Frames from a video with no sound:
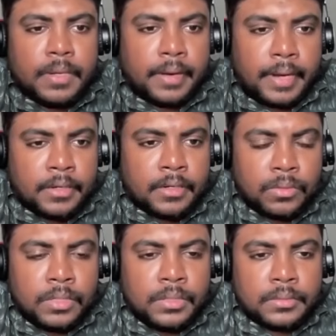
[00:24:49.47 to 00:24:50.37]
great
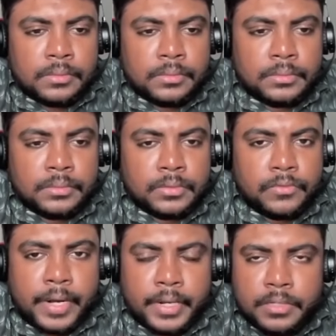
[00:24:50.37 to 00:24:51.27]
tool,
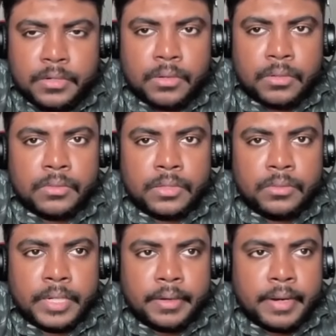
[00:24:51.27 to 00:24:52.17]
very strong tool
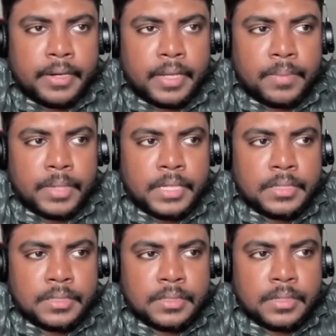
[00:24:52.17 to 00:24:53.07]
to integrate
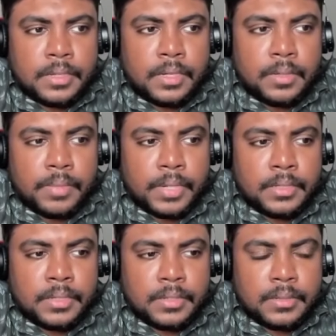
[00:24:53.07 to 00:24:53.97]
APIs. But
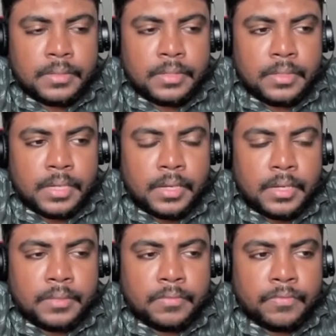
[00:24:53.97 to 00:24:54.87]

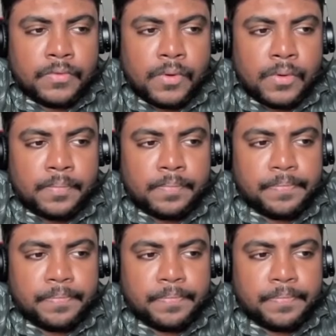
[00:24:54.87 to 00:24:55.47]
for